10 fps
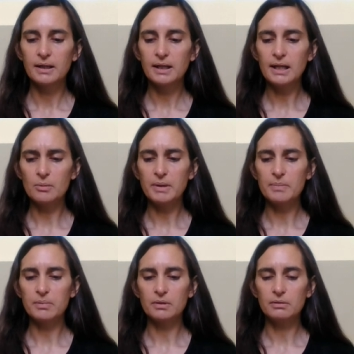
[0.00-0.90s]
killer
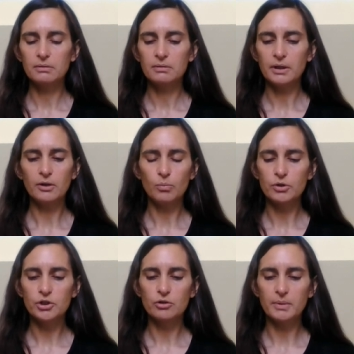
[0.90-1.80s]
people. I not
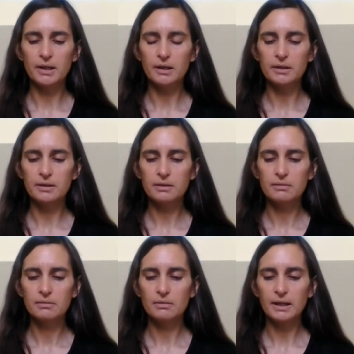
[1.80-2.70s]
want you on my island.
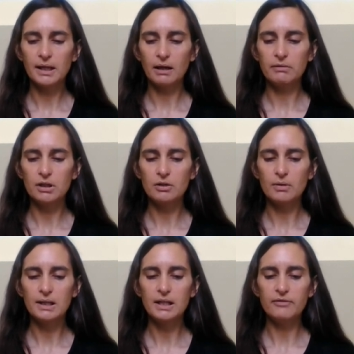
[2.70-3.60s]
I carry you,
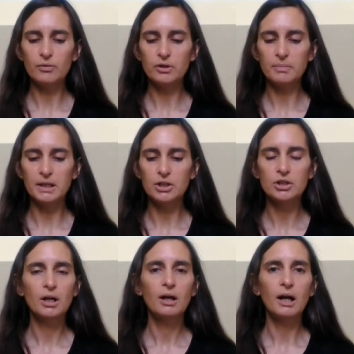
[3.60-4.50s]
I leave you on the
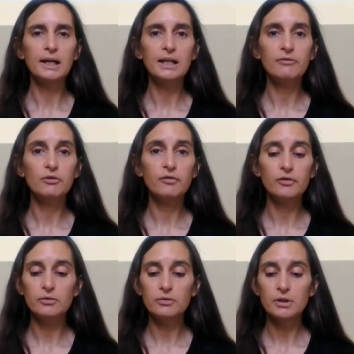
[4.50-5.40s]
beach. I leave you
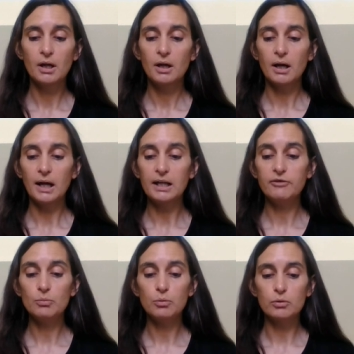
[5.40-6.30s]
food, I leave
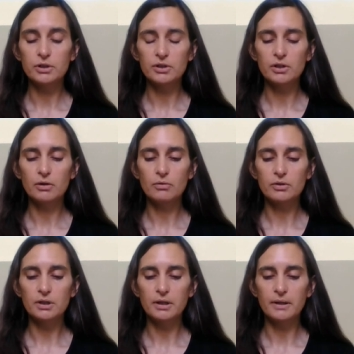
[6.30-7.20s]
you water so you
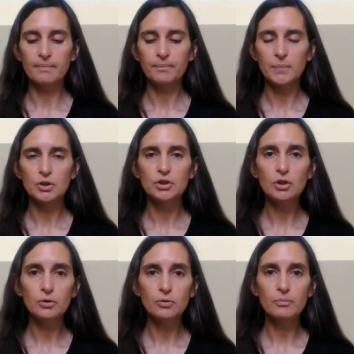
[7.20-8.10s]
not die. But
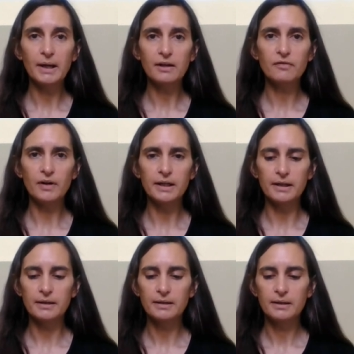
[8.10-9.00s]
you make
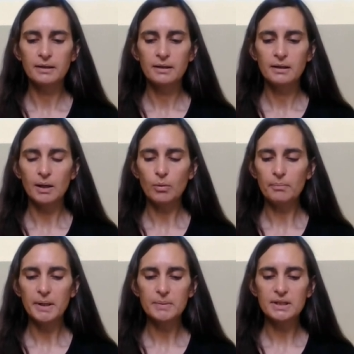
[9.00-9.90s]
fire. I
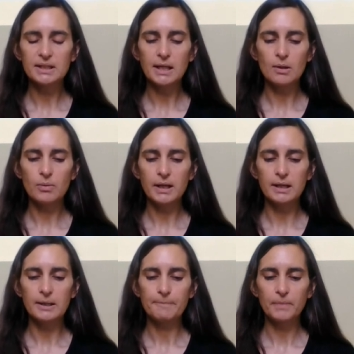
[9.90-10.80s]
want people to stay
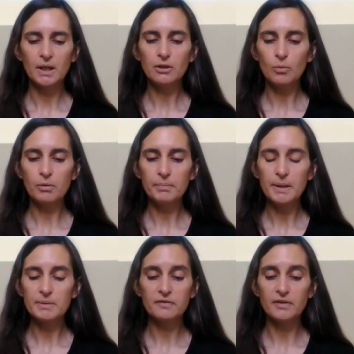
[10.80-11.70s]
away. I not want
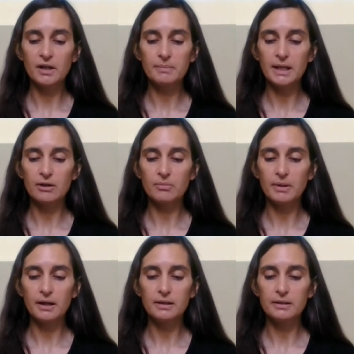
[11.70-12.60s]
people to find me here on
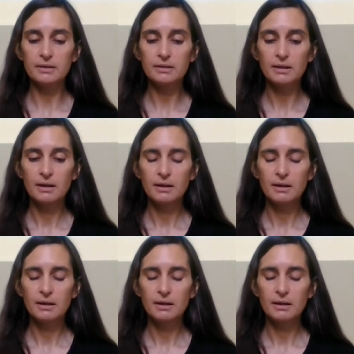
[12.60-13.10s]
my island.